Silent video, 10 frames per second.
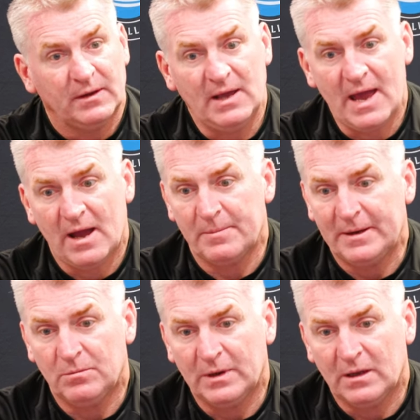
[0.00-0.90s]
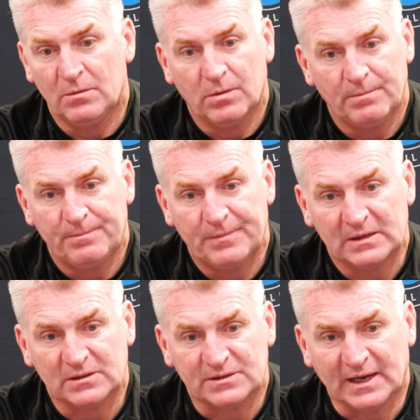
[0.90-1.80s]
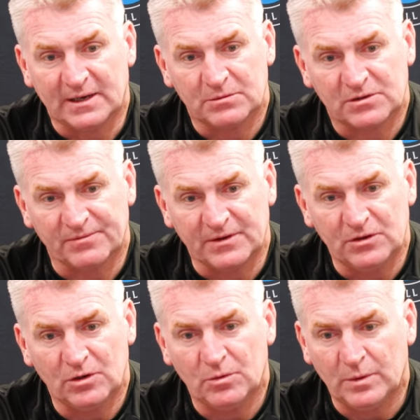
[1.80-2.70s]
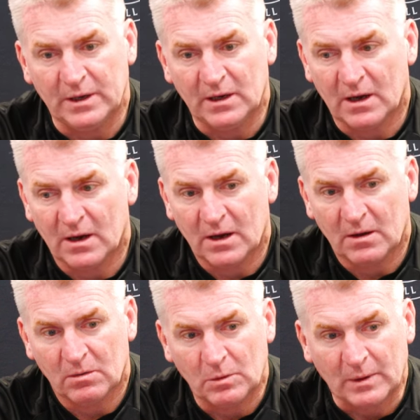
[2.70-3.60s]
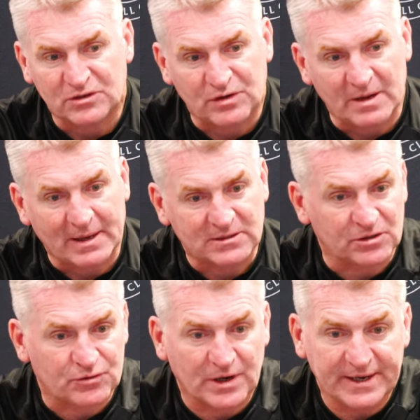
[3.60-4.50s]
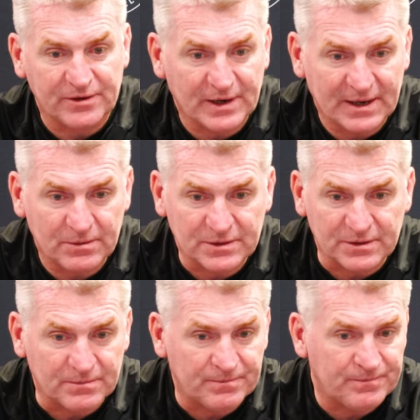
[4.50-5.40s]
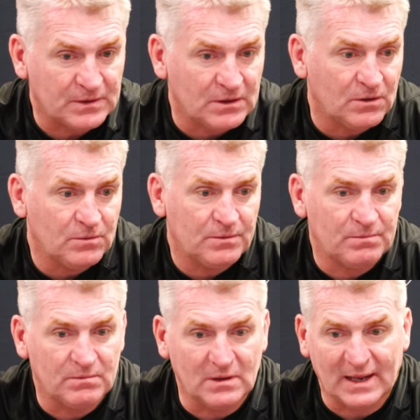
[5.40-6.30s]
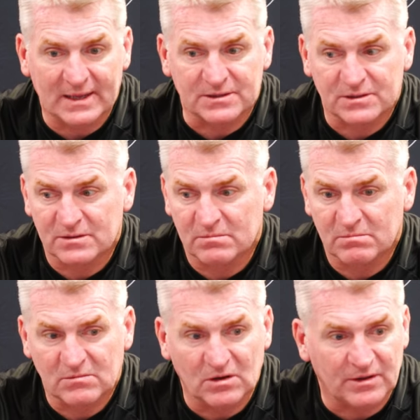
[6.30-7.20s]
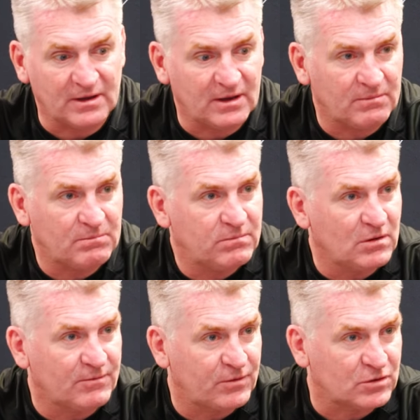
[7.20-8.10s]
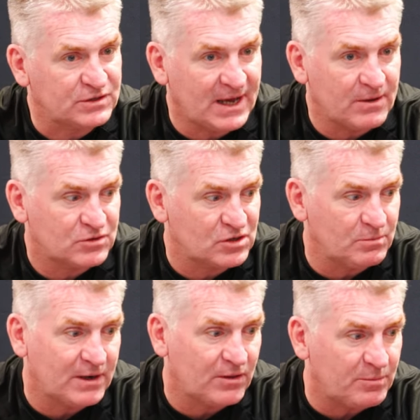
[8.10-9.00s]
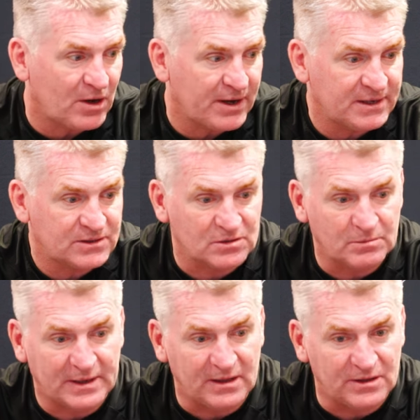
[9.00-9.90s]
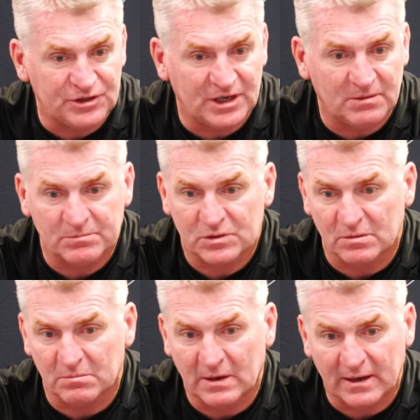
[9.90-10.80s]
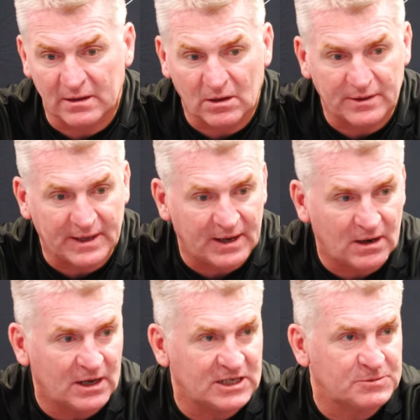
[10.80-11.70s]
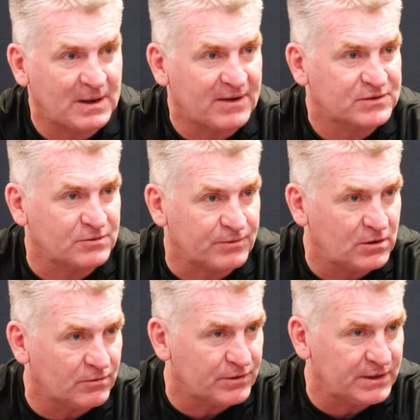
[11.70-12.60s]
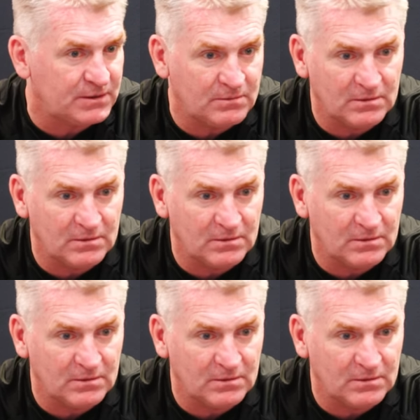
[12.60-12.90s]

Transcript: Yeah, I mean, we, as I said, it was something new. We uh, we went straight back to the training ground, and you know the lads got their got flushed out. Some went on the bike, some went in the gym, some went and got their ice baths and recovery